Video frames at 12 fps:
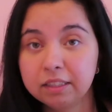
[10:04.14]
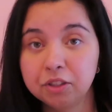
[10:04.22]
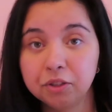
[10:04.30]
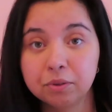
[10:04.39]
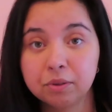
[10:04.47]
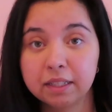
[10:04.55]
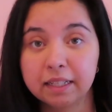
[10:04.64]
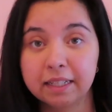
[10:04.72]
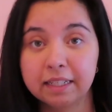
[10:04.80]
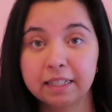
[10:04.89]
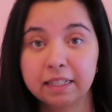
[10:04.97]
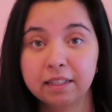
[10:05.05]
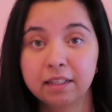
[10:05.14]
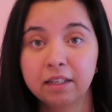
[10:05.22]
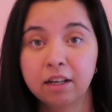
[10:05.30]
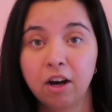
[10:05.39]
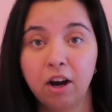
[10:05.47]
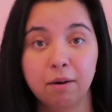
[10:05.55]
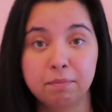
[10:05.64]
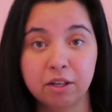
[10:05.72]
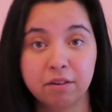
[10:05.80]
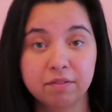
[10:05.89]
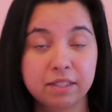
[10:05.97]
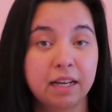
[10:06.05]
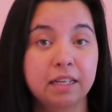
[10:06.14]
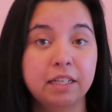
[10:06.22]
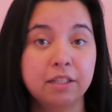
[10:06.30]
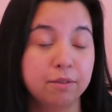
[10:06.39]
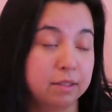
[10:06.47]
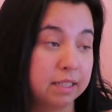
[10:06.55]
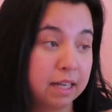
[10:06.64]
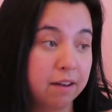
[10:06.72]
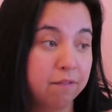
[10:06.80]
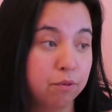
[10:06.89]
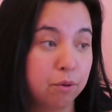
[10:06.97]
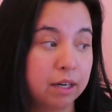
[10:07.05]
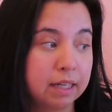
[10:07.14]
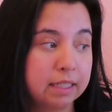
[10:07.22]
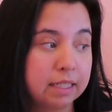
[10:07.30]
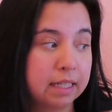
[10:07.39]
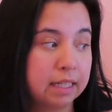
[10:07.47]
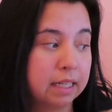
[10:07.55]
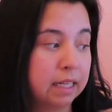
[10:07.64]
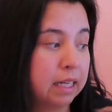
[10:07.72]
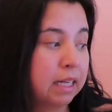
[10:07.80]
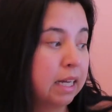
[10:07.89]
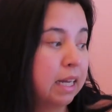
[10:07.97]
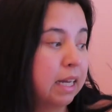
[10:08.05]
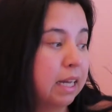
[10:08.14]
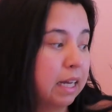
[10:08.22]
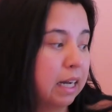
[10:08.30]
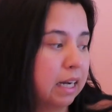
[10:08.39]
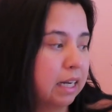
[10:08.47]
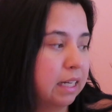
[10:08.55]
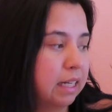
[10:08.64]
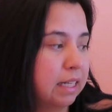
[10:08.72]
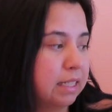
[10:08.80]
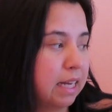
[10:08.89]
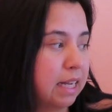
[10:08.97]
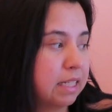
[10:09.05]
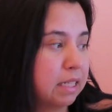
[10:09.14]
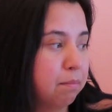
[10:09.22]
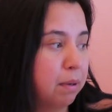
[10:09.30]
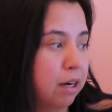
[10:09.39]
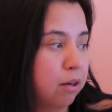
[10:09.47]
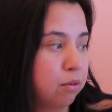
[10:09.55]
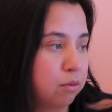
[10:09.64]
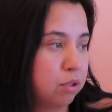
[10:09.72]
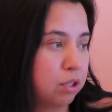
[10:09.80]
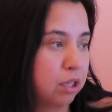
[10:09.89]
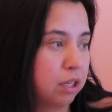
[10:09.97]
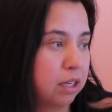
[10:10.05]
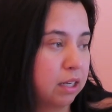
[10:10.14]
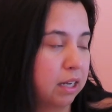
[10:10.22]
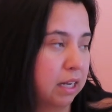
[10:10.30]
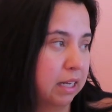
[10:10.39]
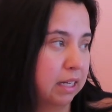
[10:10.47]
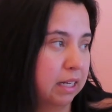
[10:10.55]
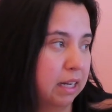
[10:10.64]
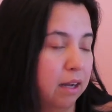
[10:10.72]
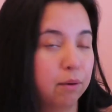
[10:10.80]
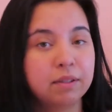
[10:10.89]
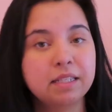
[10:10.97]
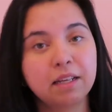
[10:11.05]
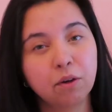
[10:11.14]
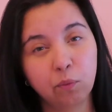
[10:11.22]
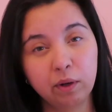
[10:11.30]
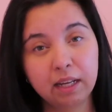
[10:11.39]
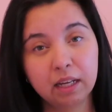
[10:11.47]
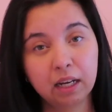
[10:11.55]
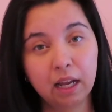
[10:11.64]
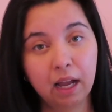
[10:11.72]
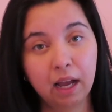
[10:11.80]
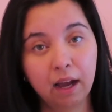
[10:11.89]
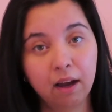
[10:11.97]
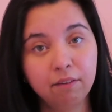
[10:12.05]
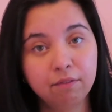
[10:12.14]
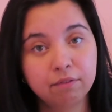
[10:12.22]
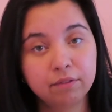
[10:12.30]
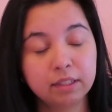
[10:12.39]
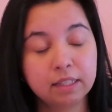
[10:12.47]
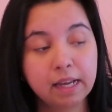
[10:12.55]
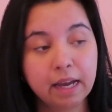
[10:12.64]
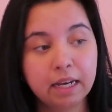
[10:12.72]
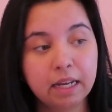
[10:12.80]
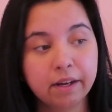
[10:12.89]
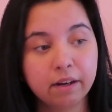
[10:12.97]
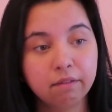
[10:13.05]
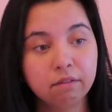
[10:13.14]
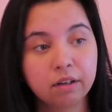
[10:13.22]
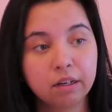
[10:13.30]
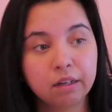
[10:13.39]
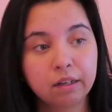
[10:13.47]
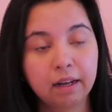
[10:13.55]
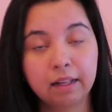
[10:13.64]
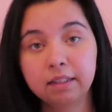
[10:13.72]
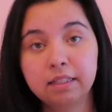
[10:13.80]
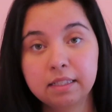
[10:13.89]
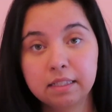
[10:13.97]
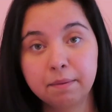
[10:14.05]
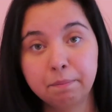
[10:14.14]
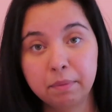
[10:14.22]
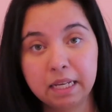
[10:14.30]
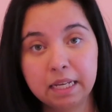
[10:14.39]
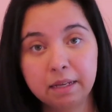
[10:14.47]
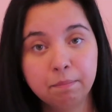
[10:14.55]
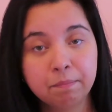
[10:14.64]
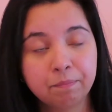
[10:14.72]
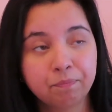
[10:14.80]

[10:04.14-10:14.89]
You can opt out of signing. You can sign for it. It takes about, I want to say, a week and a half to get here, at least to me.